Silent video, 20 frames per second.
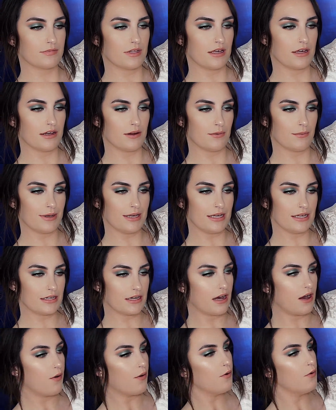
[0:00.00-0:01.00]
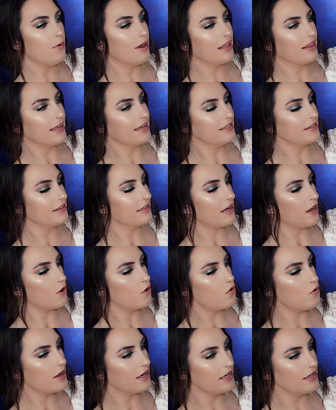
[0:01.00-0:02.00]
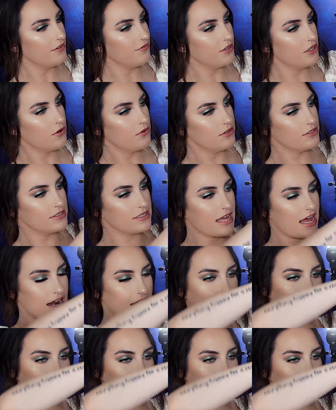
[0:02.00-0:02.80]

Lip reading: Here we go. Oh, I like the, oh, I didn't even notice that.